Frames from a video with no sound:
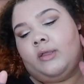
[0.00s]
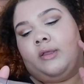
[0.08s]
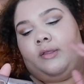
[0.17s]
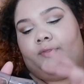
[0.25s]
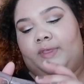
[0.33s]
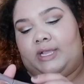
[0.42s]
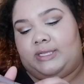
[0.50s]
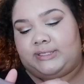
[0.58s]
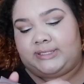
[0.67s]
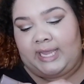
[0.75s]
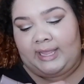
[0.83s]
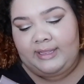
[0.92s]
The
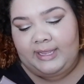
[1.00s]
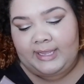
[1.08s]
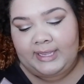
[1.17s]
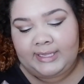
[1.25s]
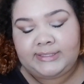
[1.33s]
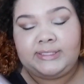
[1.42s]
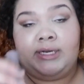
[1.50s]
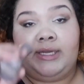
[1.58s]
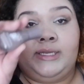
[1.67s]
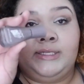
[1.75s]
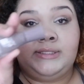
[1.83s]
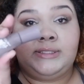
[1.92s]
Sally Hansen
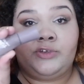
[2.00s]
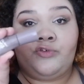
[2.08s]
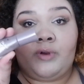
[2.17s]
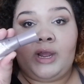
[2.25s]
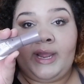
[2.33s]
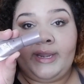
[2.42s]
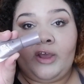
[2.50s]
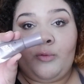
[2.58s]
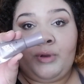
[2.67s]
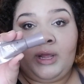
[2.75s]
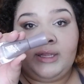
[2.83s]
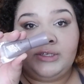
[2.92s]
Insta Dry nail
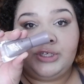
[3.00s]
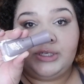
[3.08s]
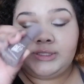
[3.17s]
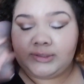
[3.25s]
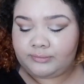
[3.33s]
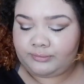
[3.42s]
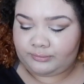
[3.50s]
polishes.